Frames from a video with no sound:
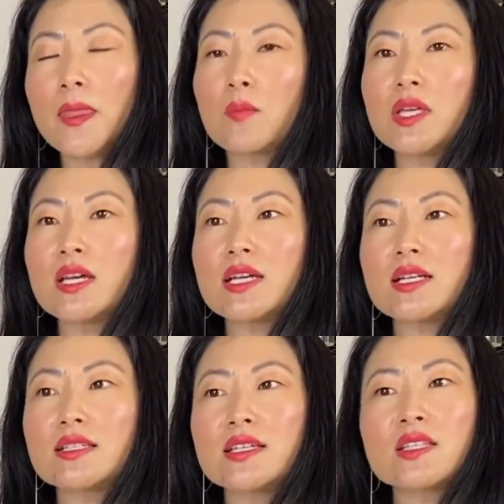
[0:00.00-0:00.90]

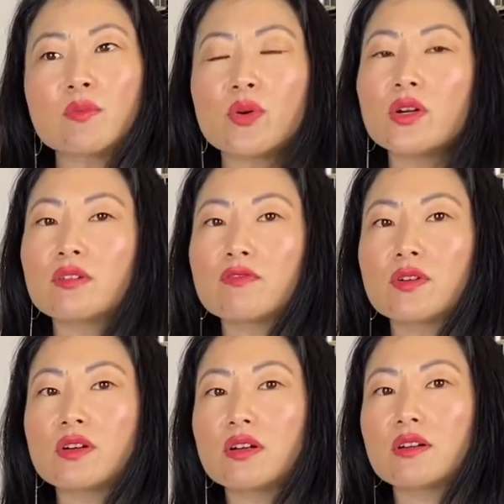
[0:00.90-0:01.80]
because it's important
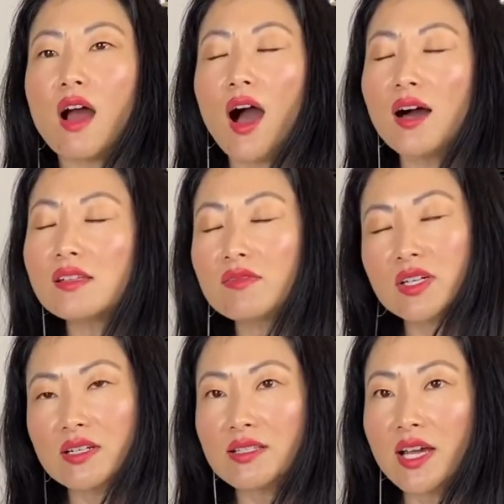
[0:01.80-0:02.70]
for all of
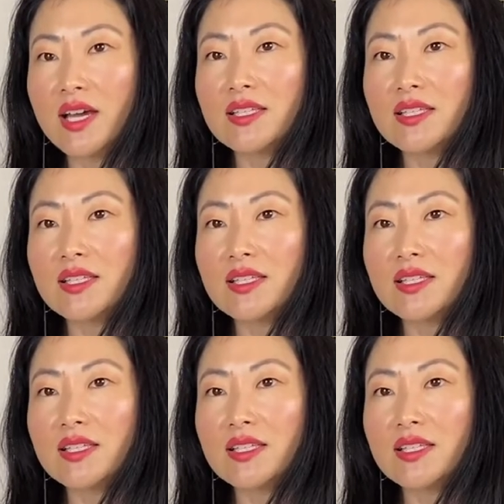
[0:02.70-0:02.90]
us